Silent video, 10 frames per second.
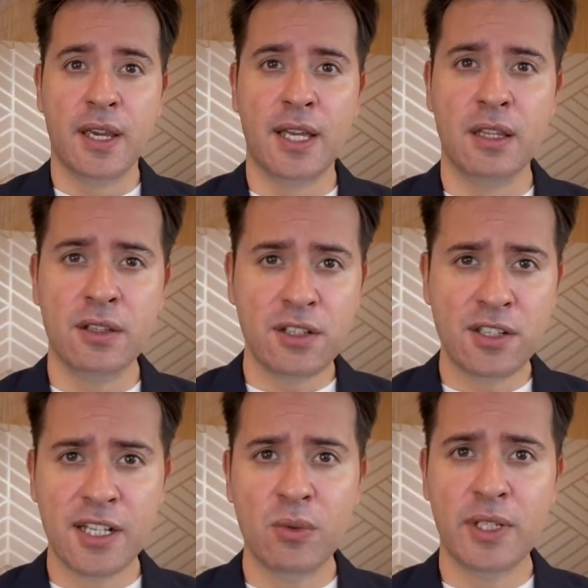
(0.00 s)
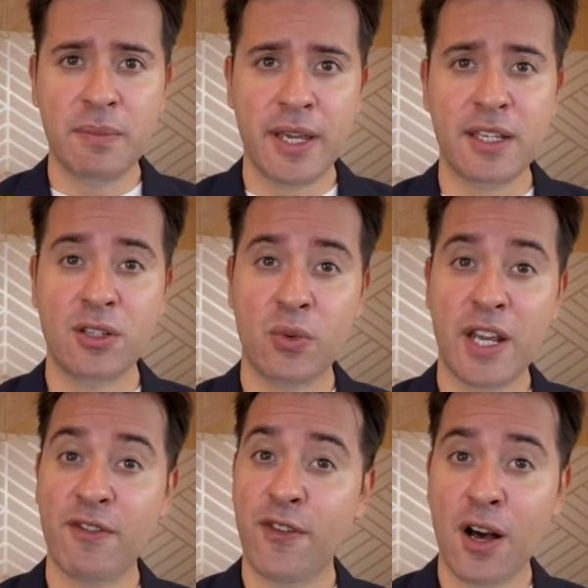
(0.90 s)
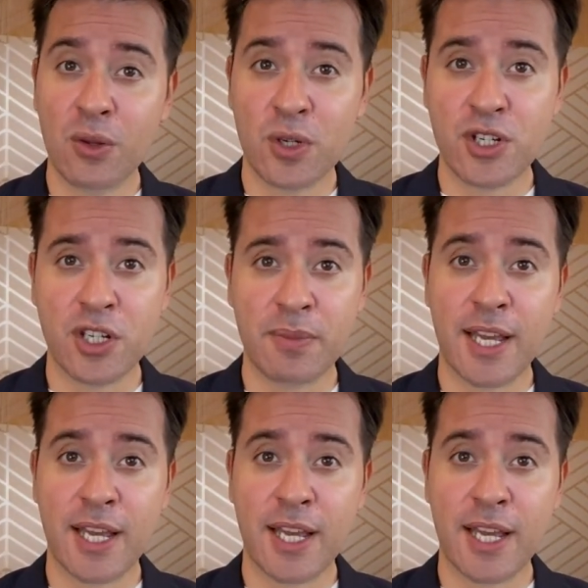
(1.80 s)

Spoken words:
And understanding what it makes great followership